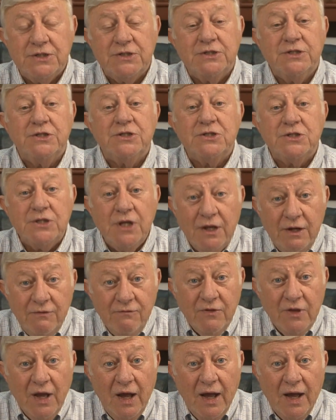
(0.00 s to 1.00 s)
the Son
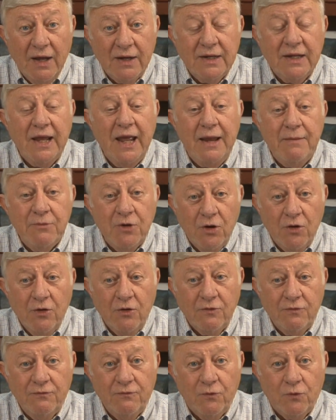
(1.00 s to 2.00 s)
of God, came to
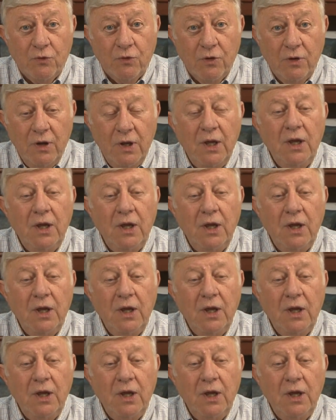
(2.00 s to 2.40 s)
earth for